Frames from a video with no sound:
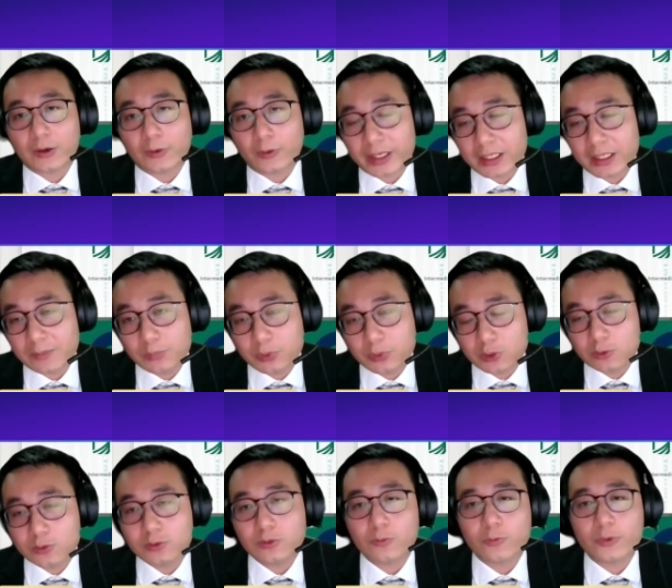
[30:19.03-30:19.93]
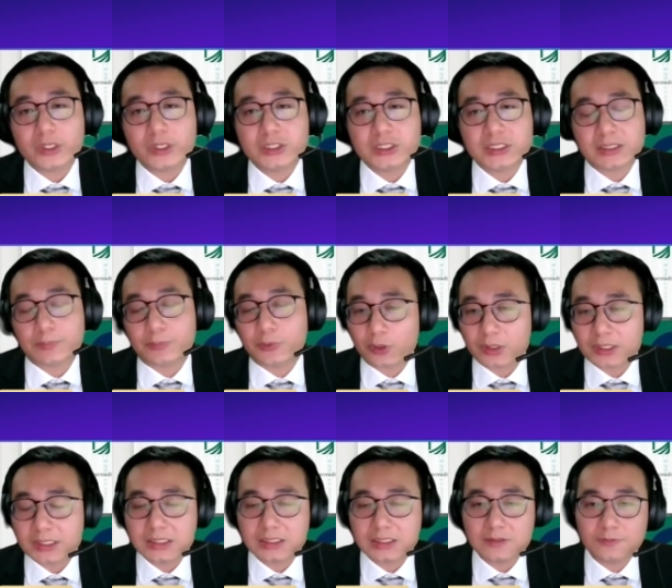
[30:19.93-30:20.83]
in blue, which is a
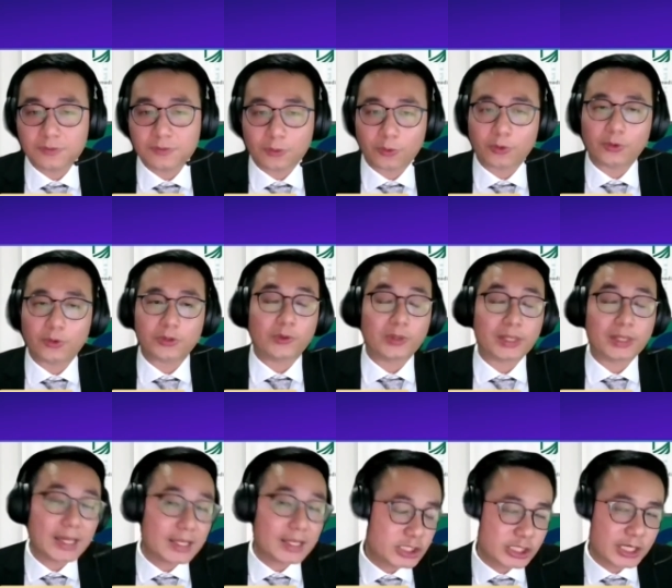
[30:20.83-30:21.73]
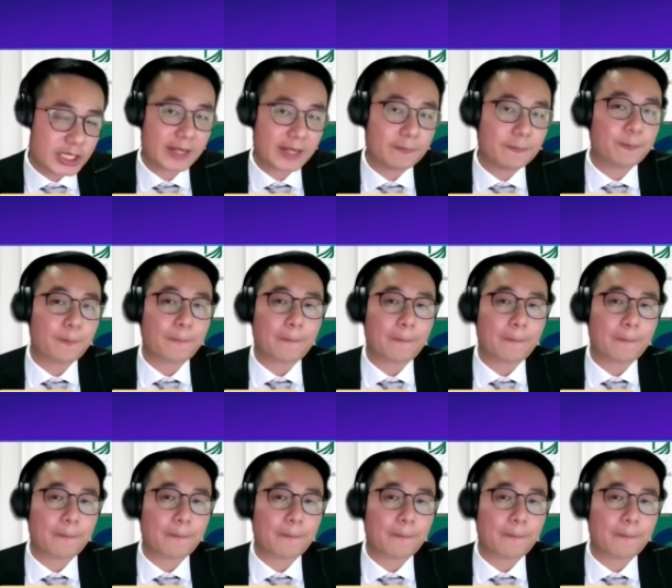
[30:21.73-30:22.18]
proxy for your large cap.